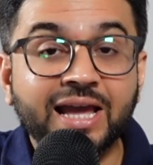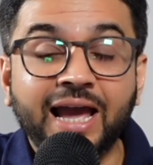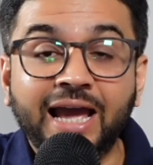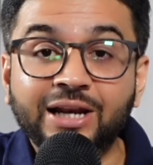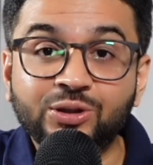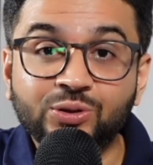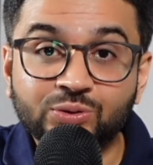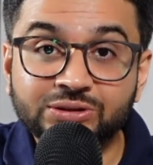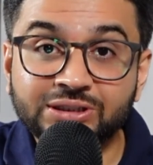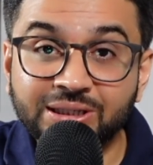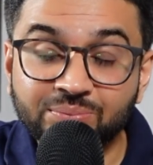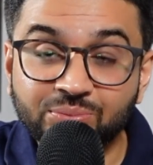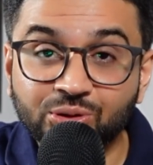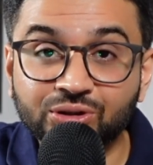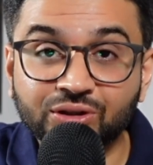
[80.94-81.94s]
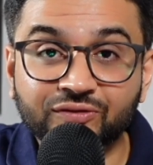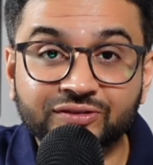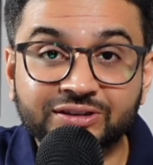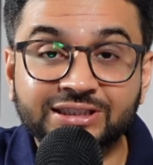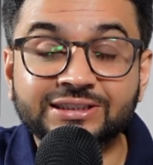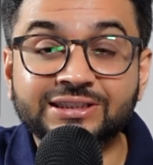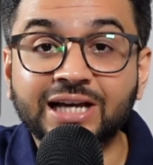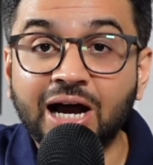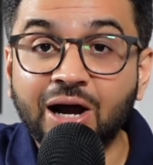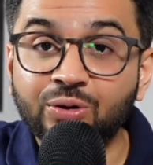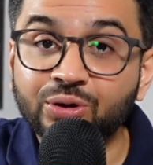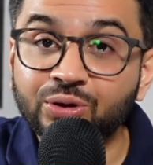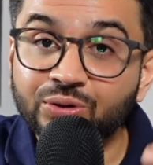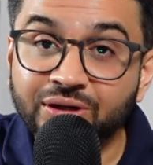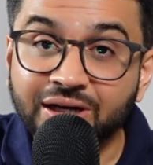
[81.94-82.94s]
and using both of these, how
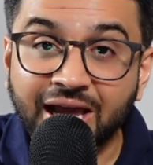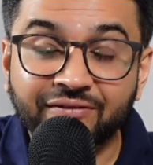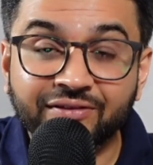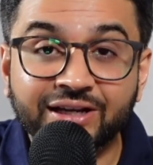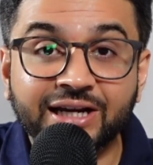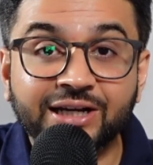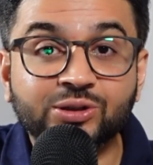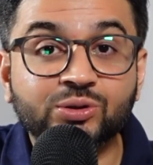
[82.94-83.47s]
do you navigate